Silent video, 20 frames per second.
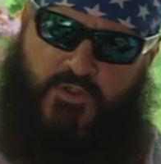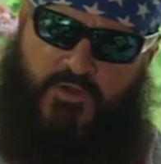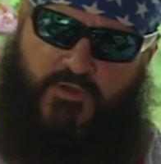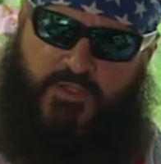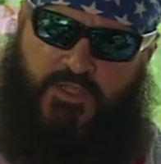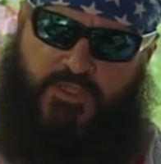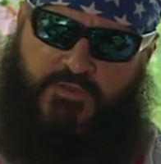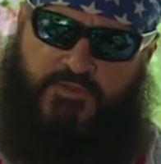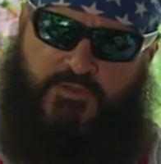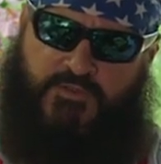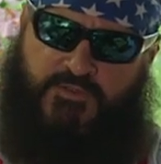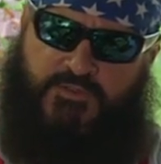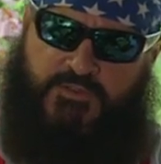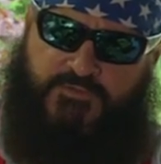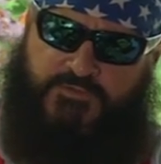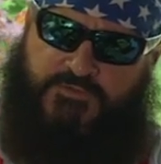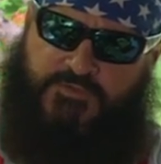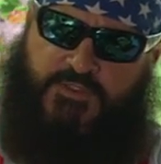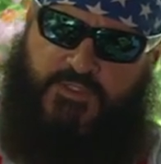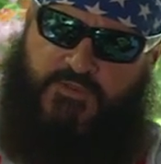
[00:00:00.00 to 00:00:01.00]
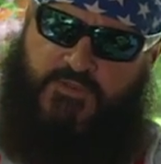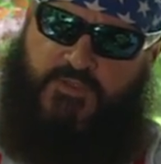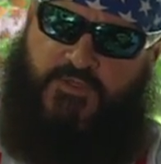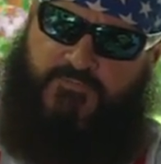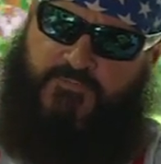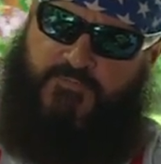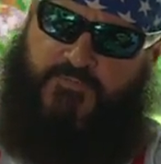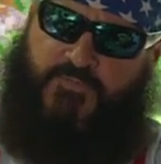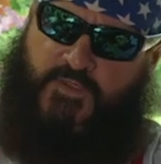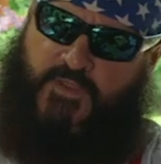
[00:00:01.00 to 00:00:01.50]
gonna get the get the
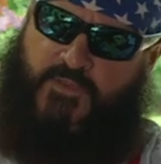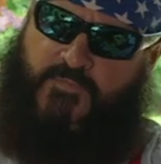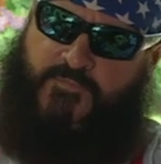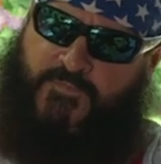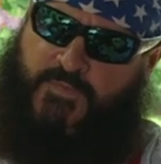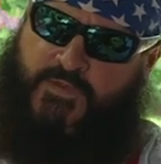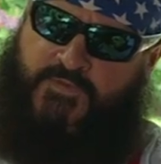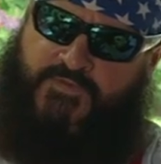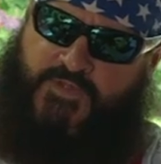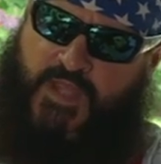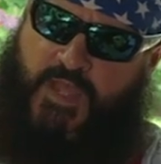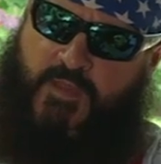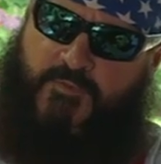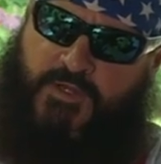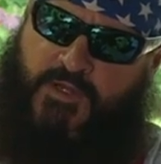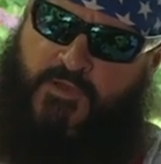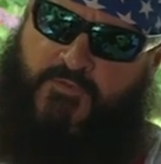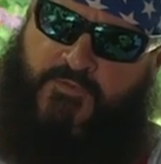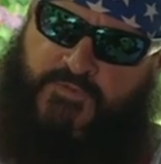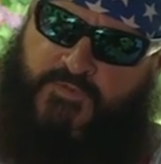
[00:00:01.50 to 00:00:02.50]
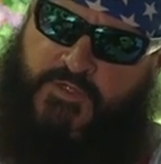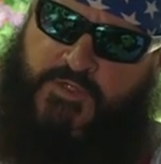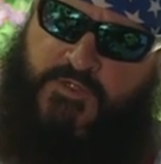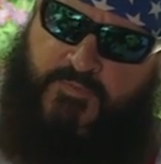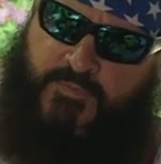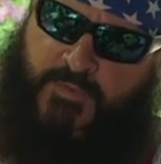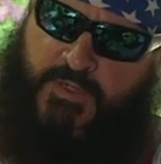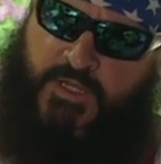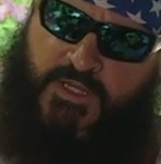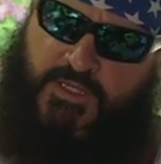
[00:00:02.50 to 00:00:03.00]
salmon on the cedar
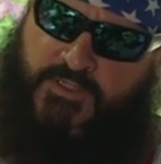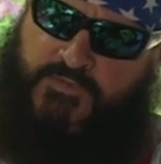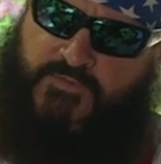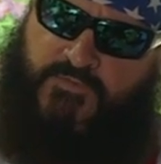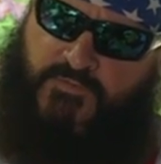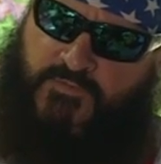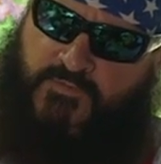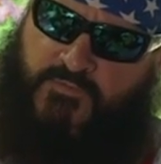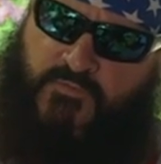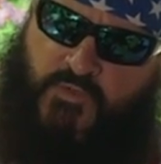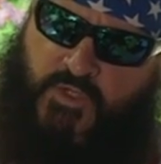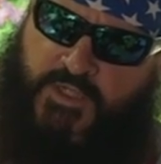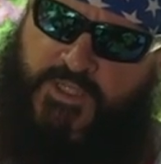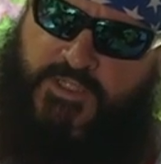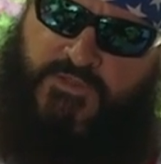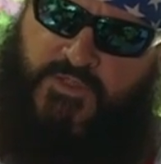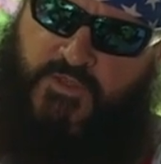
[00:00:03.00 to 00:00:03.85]
planks. We'll get